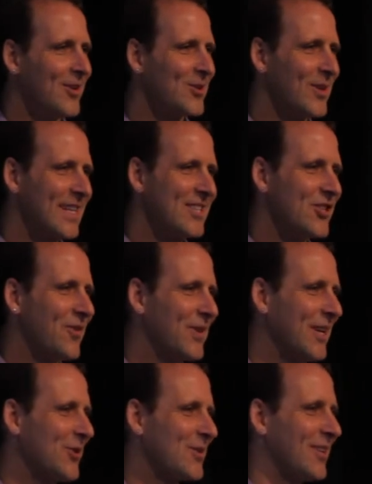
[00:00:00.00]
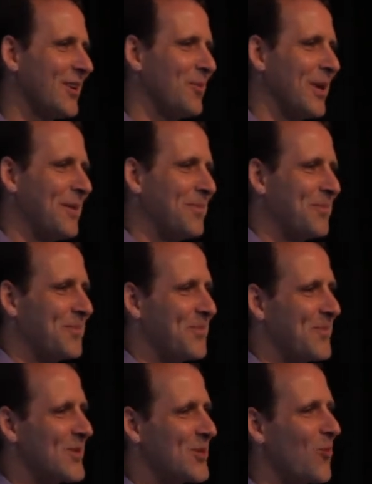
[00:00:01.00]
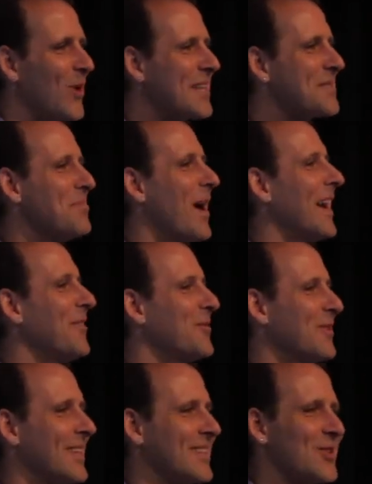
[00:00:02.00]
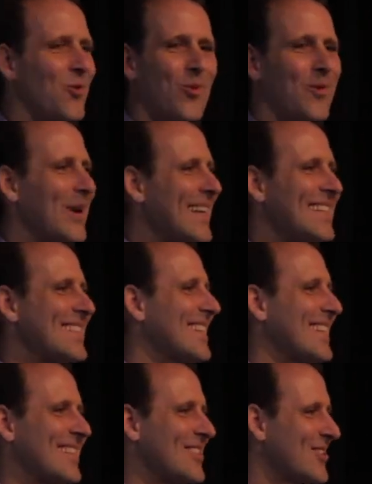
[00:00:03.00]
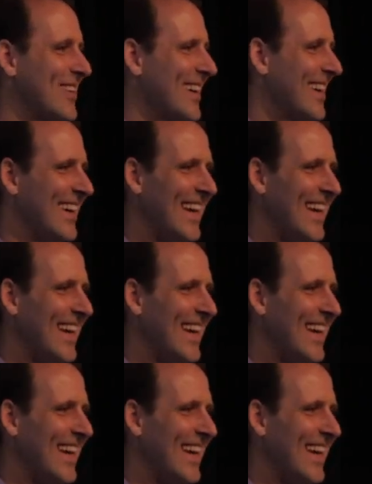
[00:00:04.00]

So let's shift gears a little bit. So what is mindfulness? So what is this